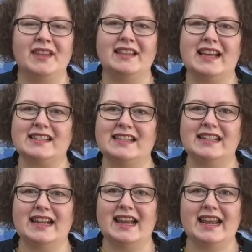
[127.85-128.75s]
That's an
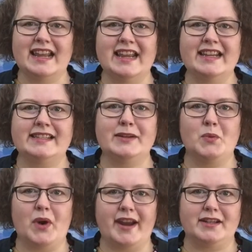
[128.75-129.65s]
easy
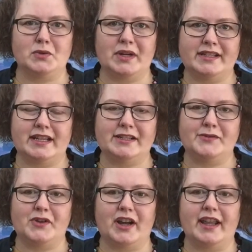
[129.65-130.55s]
way to
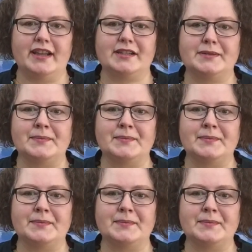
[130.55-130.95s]
identify it.